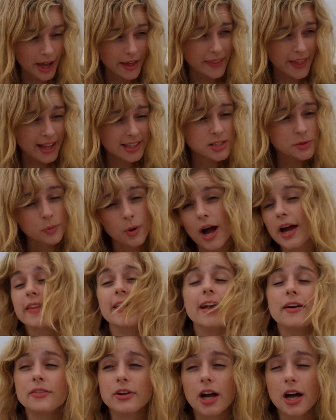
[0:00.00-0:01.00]
And that's why
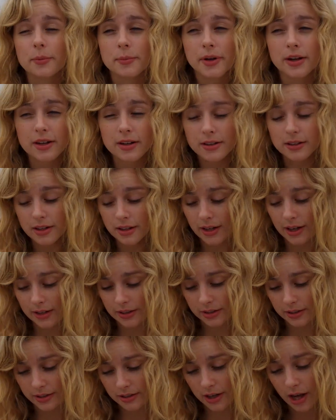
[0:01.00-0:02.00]
they haven't come and
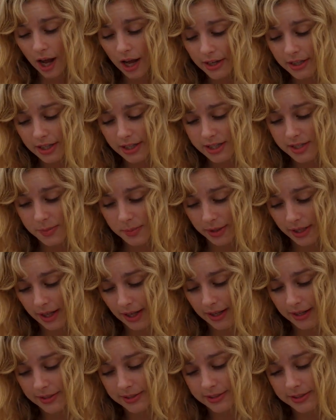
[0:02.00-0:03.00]
gotten us
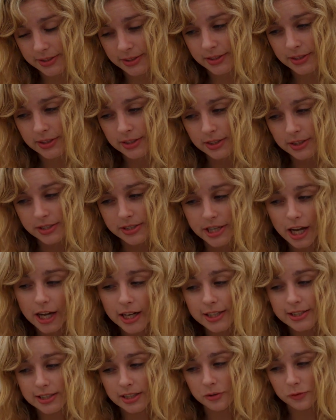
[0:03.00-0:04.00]
because
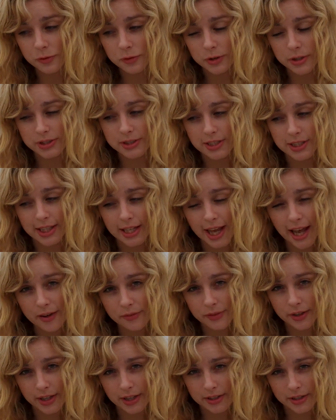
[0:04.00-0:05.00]
Doug is influencing
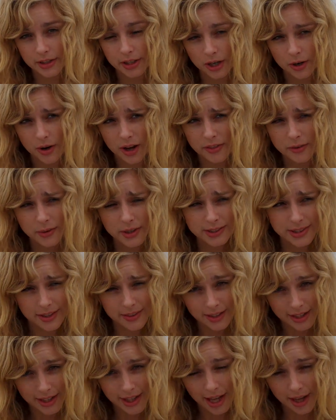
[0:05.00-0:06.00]
Kevin, you know, otherwise I
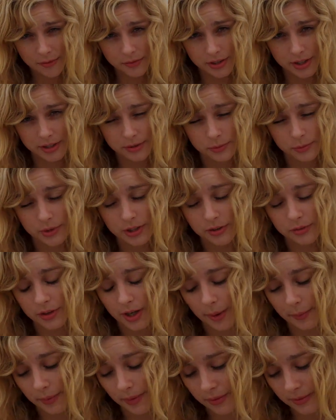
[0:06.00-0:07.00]
think Kevin would have
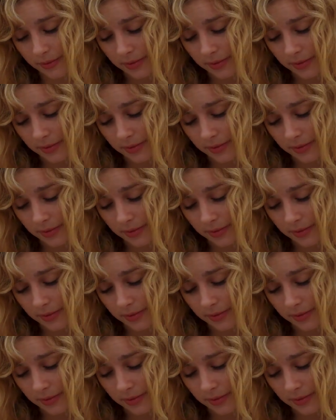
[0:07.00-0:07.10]
come